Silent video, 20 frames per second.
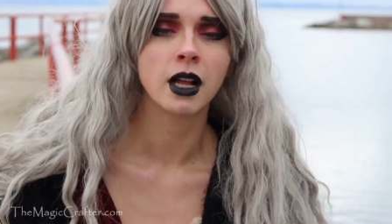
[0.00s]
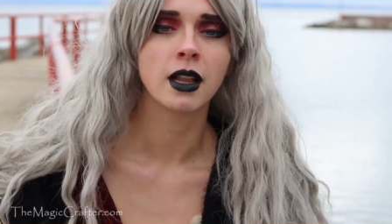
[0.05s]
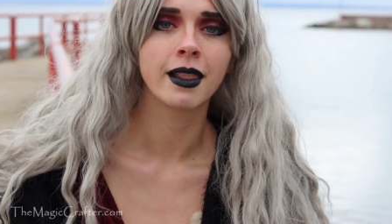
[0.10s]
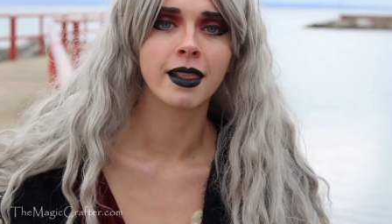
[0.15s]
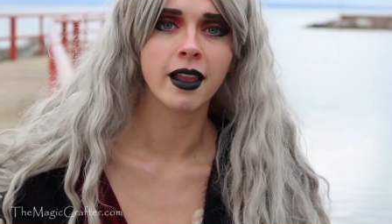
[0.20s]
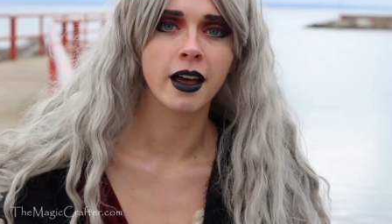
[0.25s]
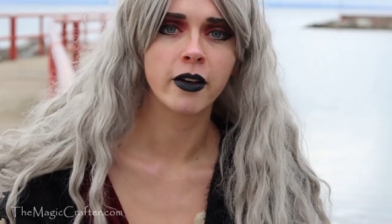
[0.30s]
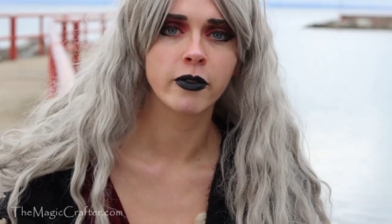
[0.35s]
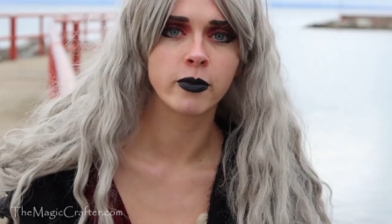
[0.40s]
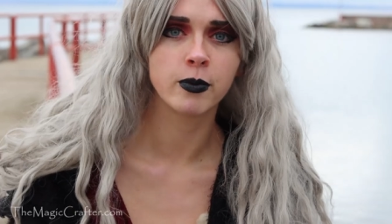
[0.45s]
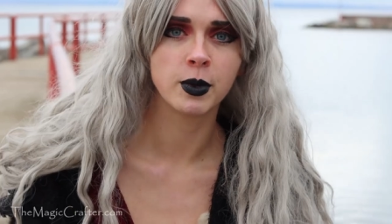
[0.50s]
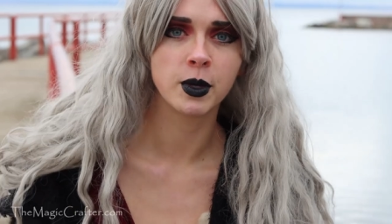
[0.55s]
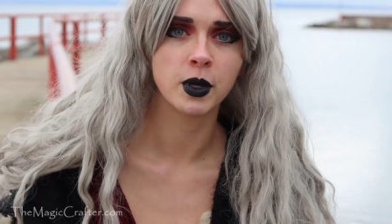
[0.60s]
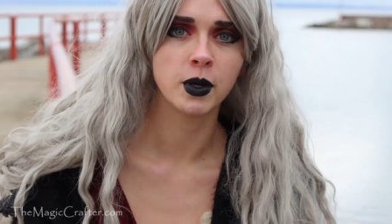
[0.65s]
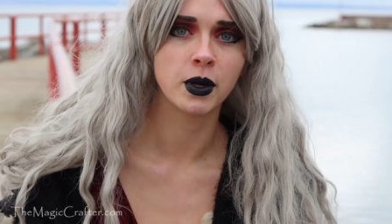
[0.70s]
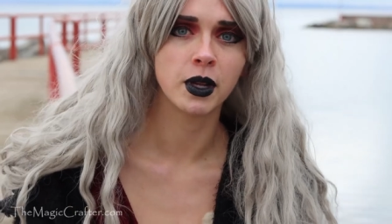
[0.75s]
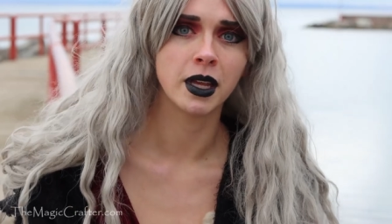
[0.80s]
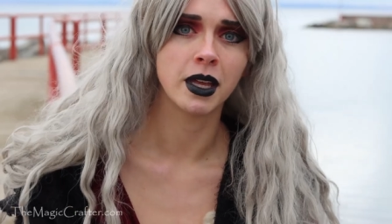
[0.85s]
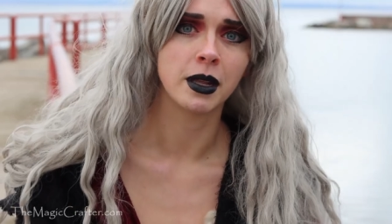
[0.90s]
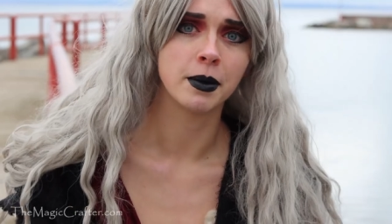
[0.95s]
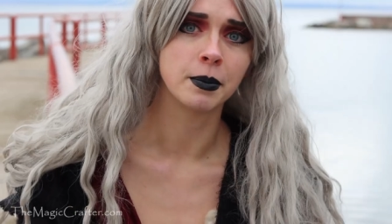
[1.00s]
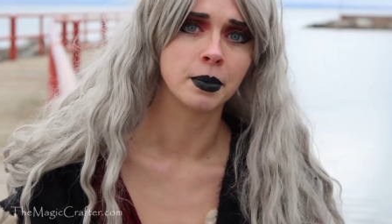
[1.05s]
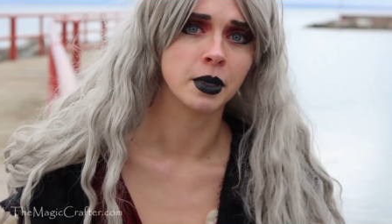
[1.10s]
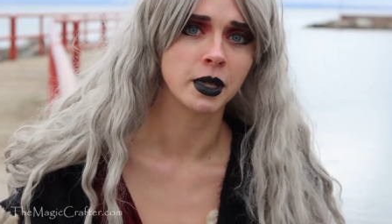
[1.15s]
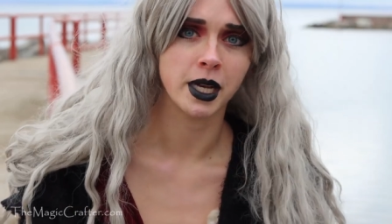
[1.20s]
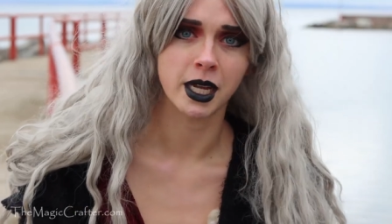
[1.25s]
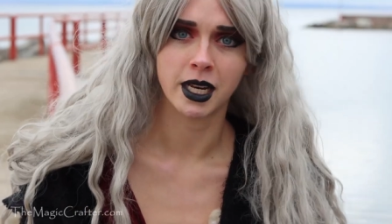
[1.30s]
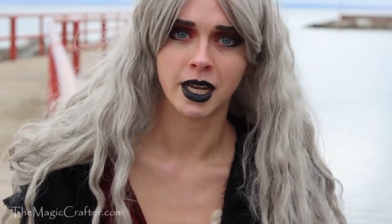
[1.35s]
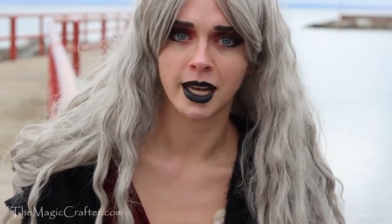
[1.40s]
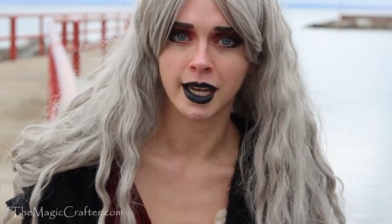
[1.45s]
Love Beauty and
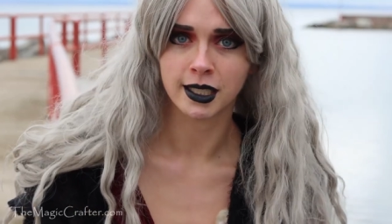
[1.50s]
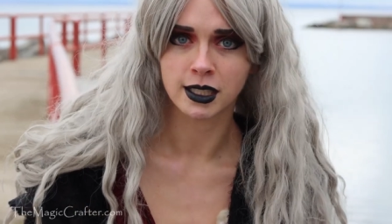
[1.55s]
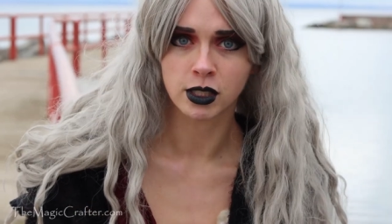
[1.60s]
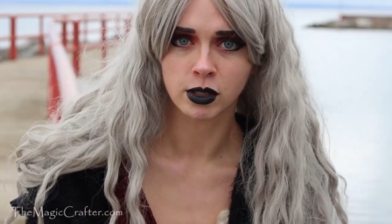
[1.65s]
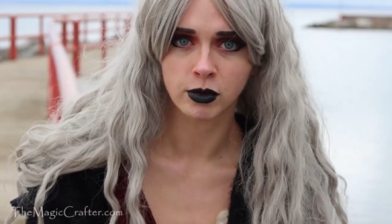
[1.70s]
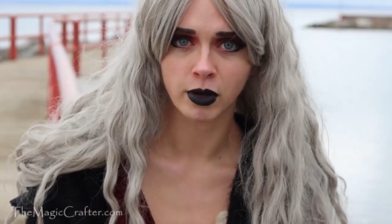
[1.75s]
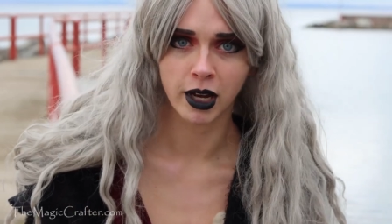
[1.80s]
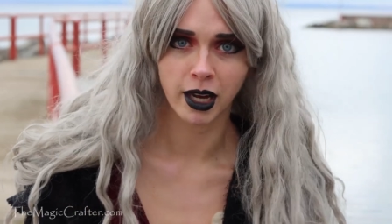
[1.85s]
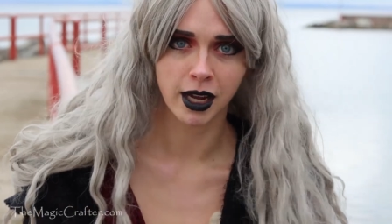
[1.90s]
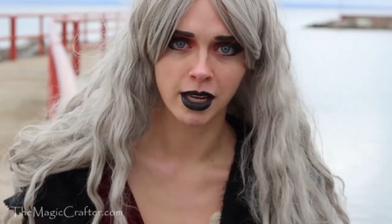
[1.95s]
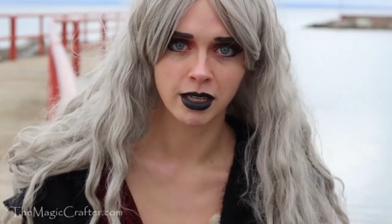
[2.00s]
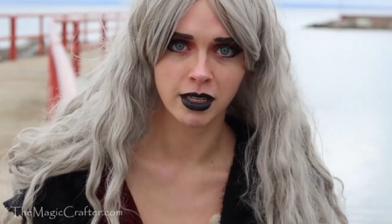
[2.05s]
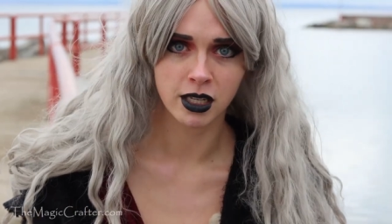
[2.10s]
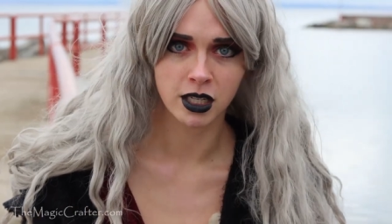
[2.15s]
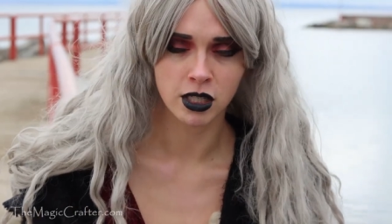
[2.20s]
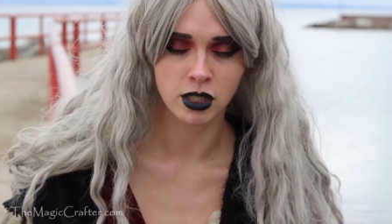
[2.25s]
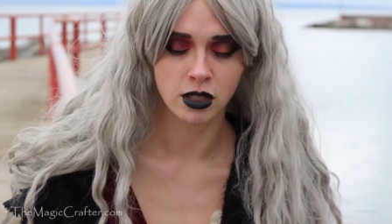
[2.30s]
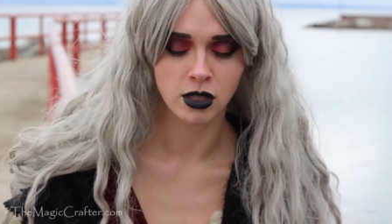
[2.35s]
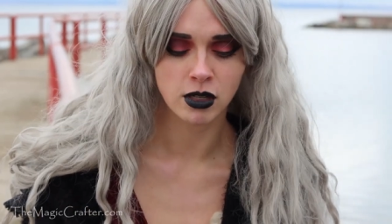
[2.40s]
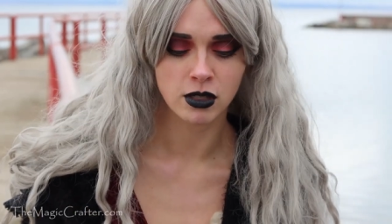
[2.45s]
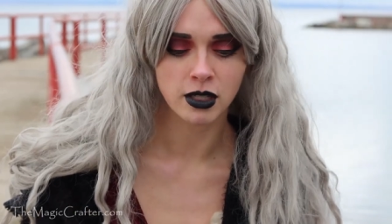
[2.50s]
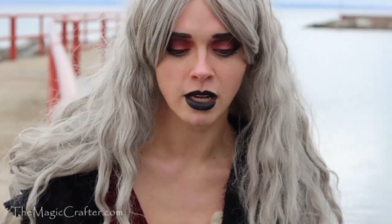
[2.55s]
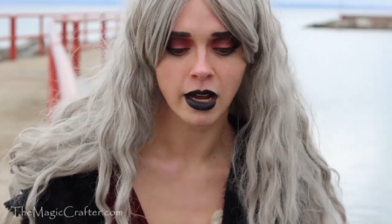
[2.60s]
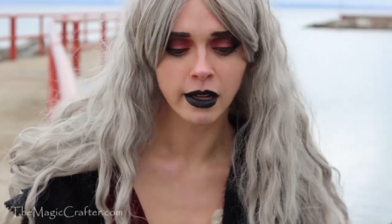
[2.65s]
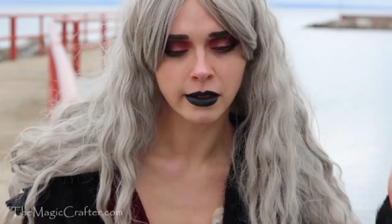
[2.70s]
Planet has great conditioners.